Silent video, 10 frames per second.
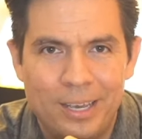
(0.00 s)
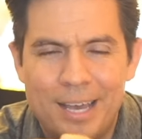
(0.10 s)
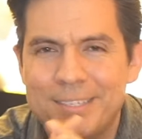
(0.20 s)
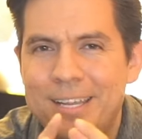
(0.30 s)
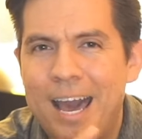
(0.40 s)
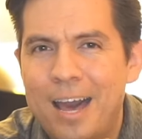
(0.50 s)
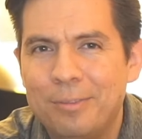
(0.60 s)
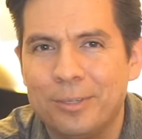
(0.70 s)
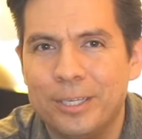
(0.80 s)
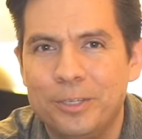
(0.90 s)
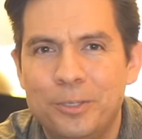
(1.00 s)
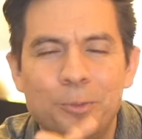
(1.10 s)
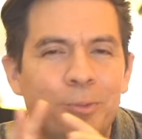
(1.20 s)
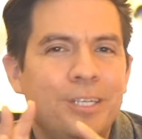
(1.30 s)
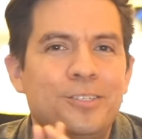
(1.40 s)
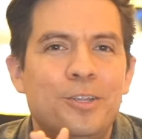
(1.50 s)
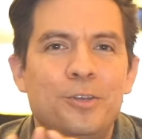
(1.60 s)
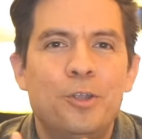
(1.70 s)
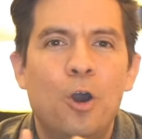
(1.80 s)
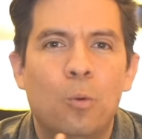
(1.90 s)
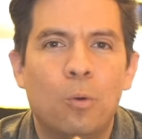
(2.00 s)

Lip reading: As an athlete, you don't need to know